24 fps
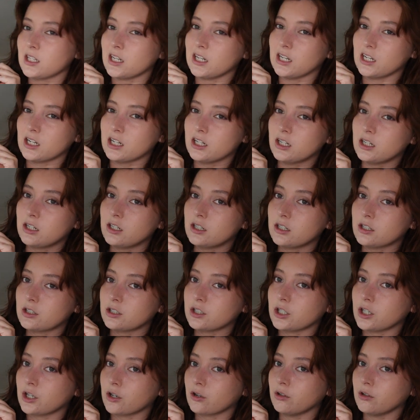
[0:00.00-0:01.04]
like
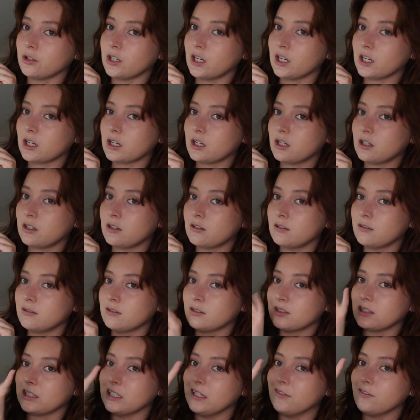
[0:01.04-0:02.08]
turtleneck,
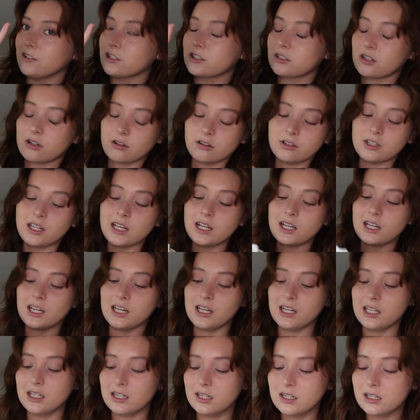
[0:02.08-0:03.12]
sleeveless turtleneck,
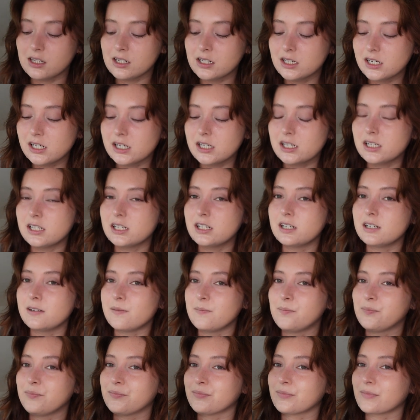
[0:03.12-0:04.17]
and
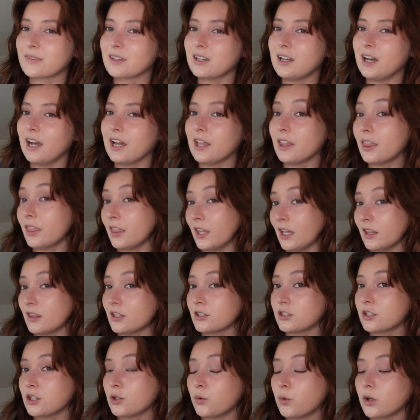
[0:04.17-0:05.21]
I think
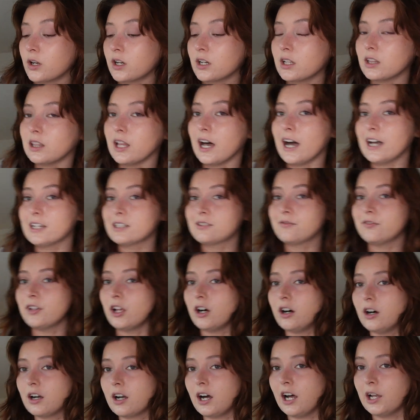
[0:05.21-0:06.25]
this could work. Last
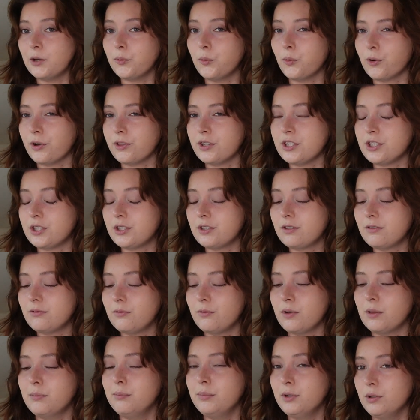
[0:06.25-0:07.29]
vlog I wore this
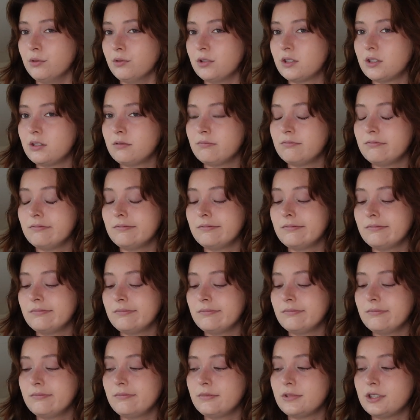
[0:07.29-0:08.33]
with boots.
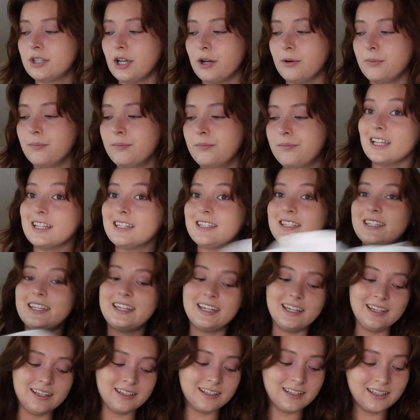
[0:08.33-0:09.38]
So let's
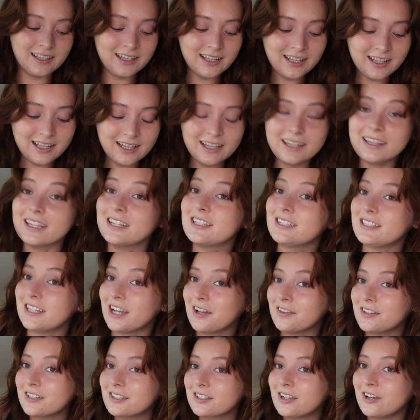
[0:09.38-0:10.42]
see how
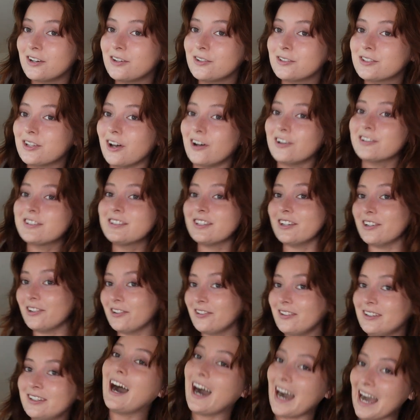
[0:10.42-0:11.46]
this goes. Also,
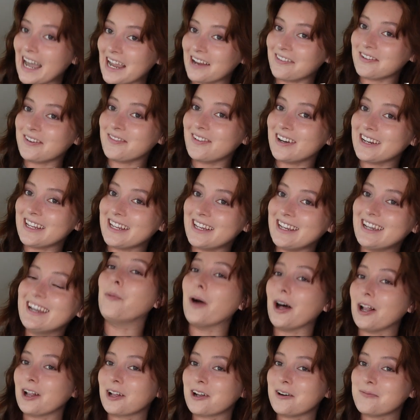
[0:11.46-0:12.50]
hi everybody,
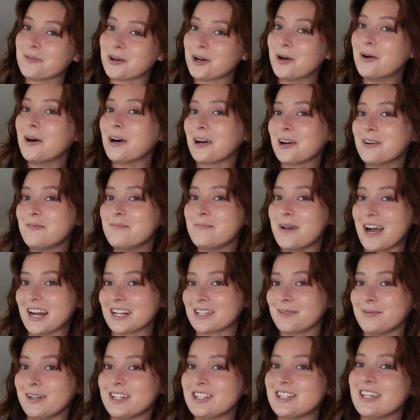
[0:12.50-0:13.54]
welcome back
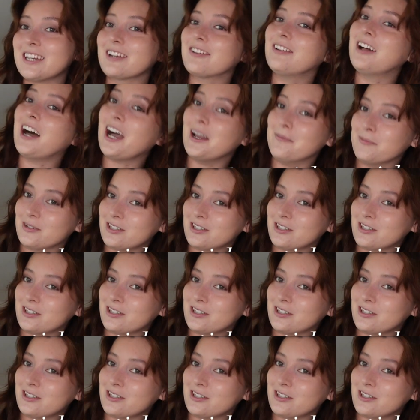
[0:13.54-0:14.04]
to my channel. I'm